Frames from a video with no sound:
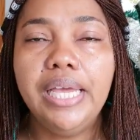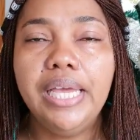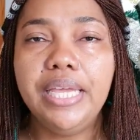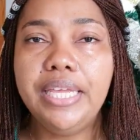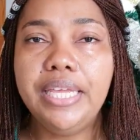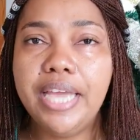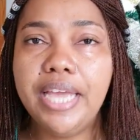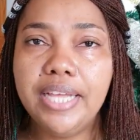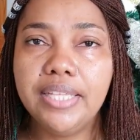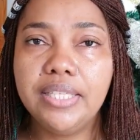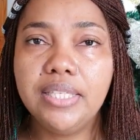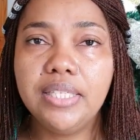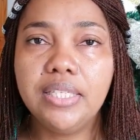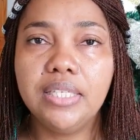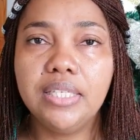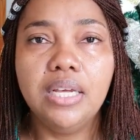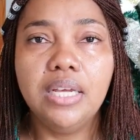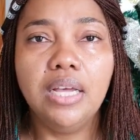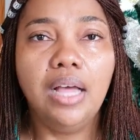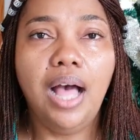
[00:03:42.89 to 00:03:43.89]
Yes,
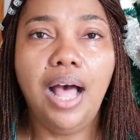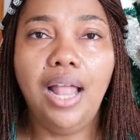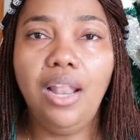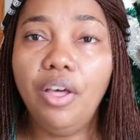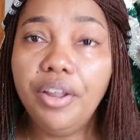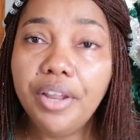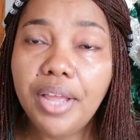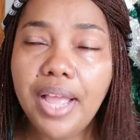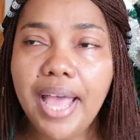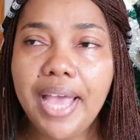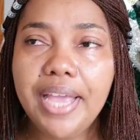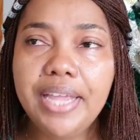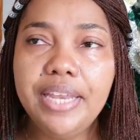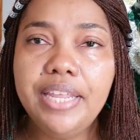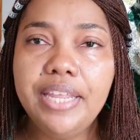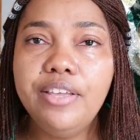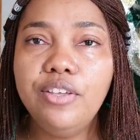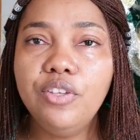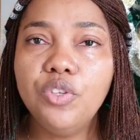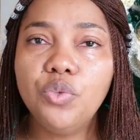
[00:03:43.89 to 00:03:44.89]
a lot of
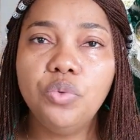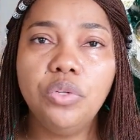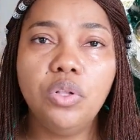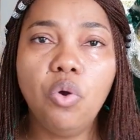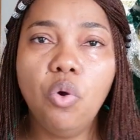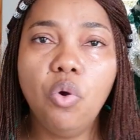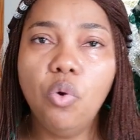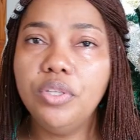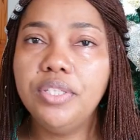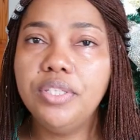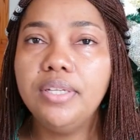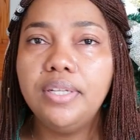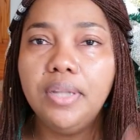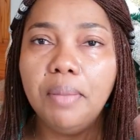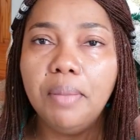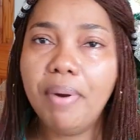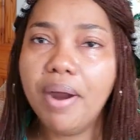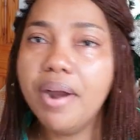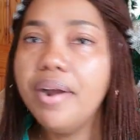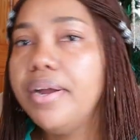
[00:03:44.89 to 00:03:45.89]
Guyanese will go to La
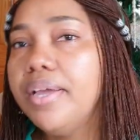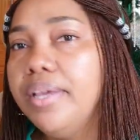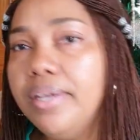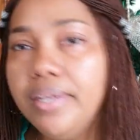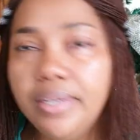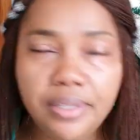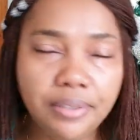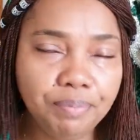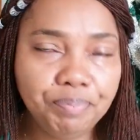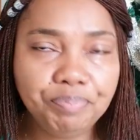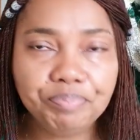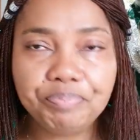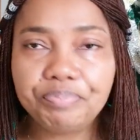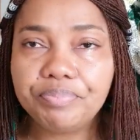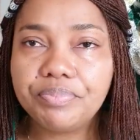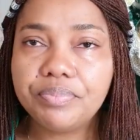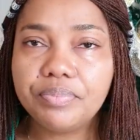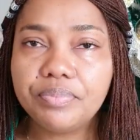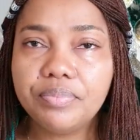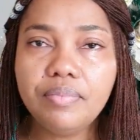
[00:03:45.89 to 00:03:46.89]
Parkin
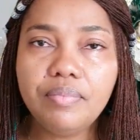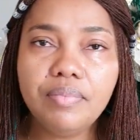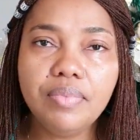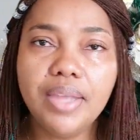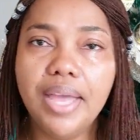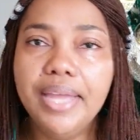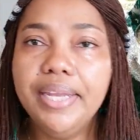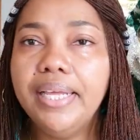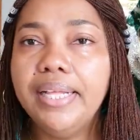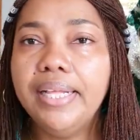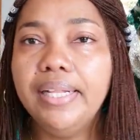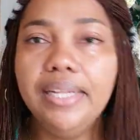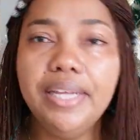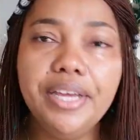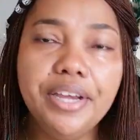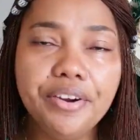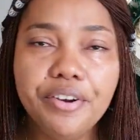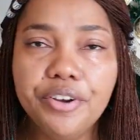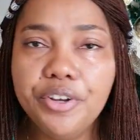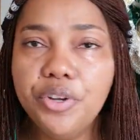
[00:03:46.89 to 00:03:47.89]
and
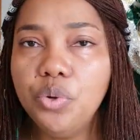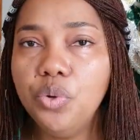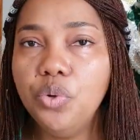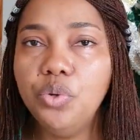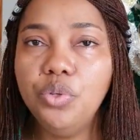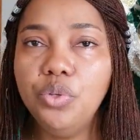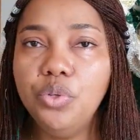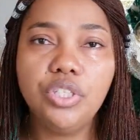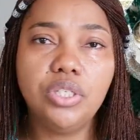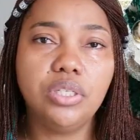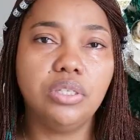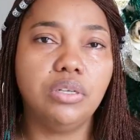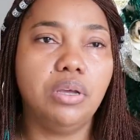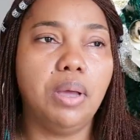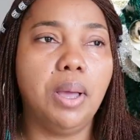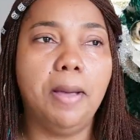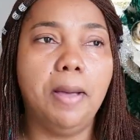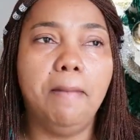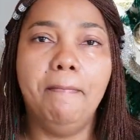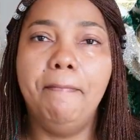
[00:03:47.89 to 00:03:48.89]
clear those
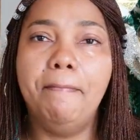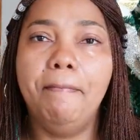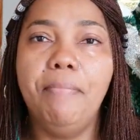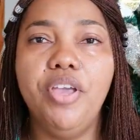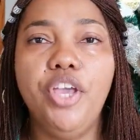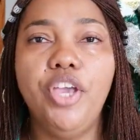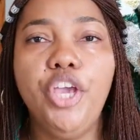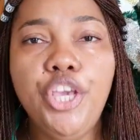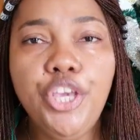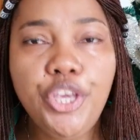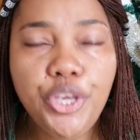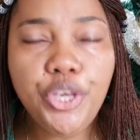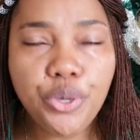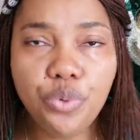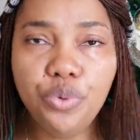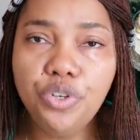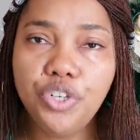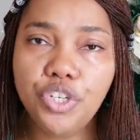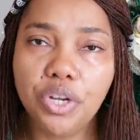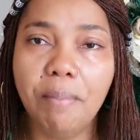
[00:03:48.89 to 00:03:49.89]

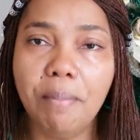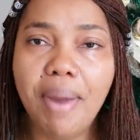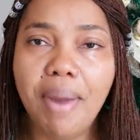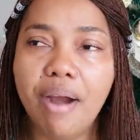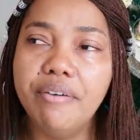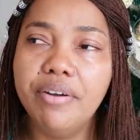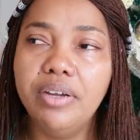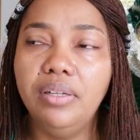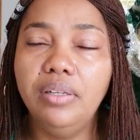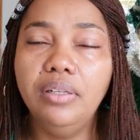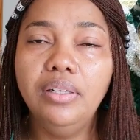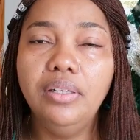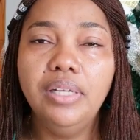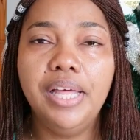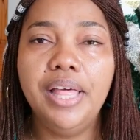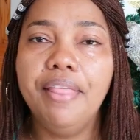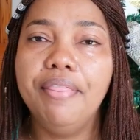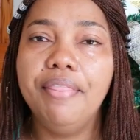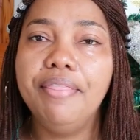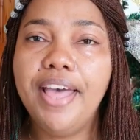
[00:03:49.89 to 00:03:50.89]
huge barrel
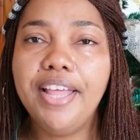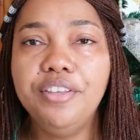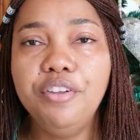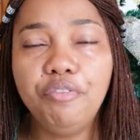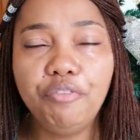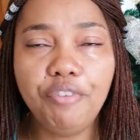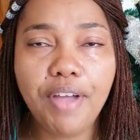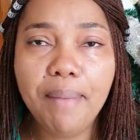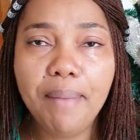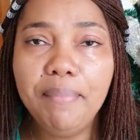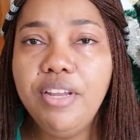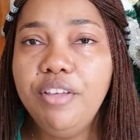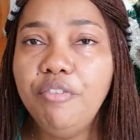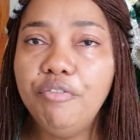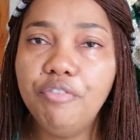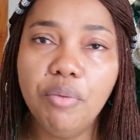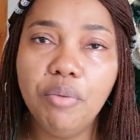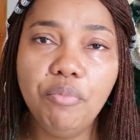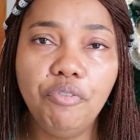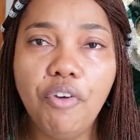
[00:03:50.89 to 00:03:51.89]
that the family
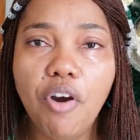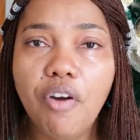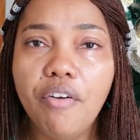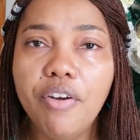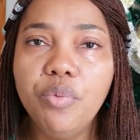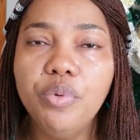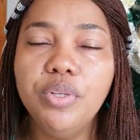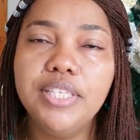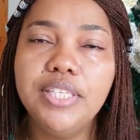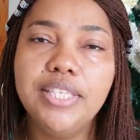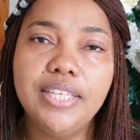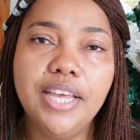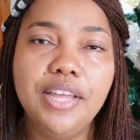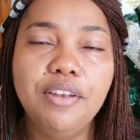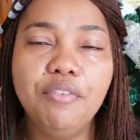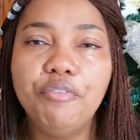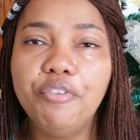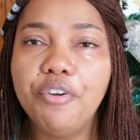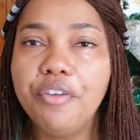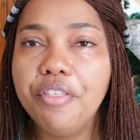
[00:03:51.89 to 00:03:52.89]
from foreign will
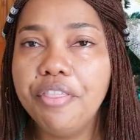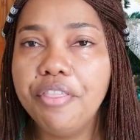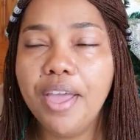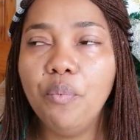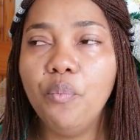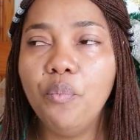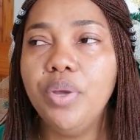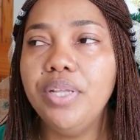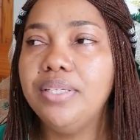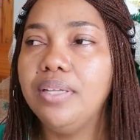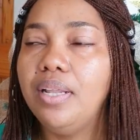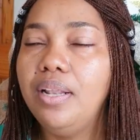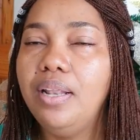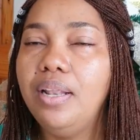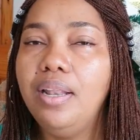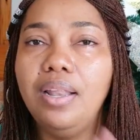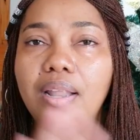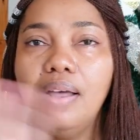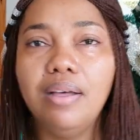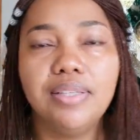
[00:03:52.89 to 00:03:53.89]
send for them with
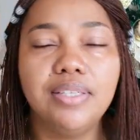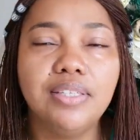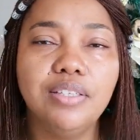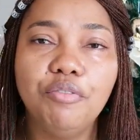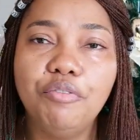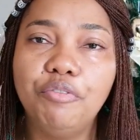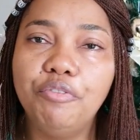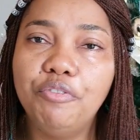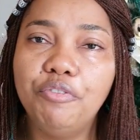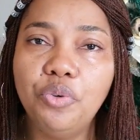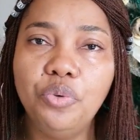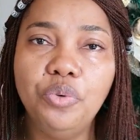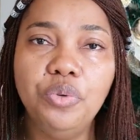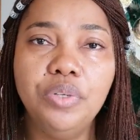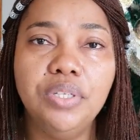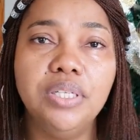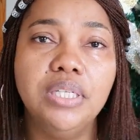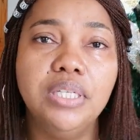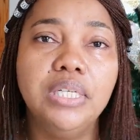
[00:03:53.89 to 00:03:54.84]
lots of food